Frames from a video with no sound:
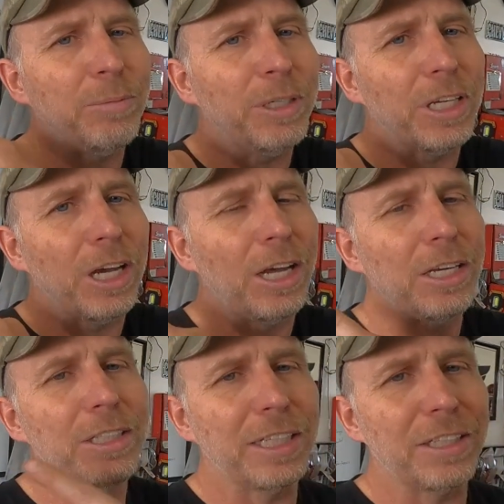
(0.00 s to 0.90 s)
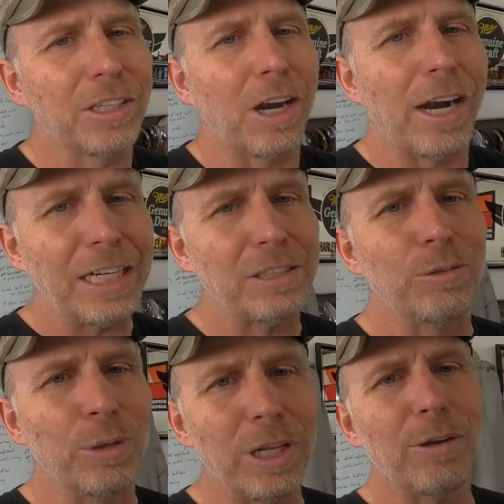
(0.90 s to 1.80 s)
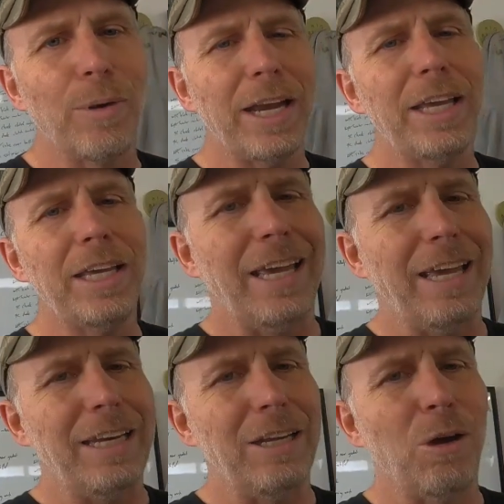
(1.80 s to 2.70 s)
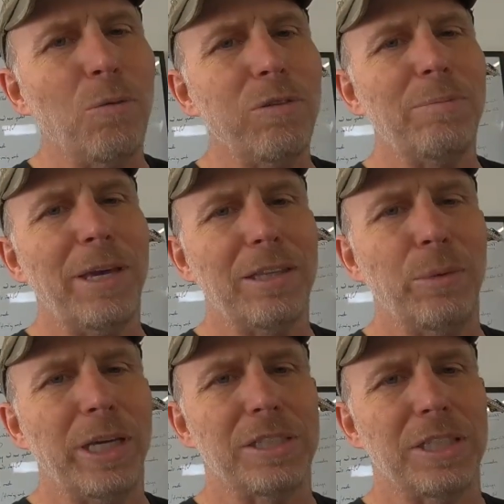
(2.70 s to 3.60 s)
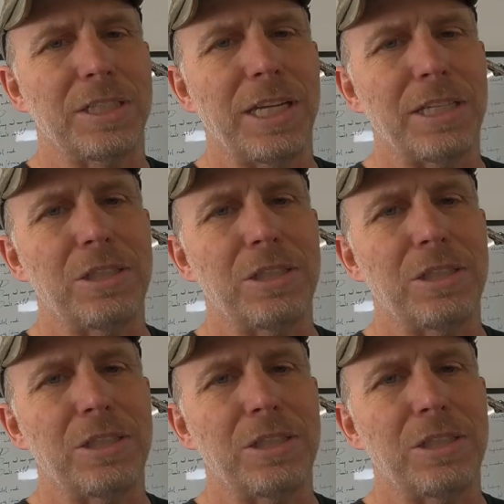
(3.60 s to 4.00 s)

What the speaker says: be done to get the car actually really ready and hopefully make the week a success.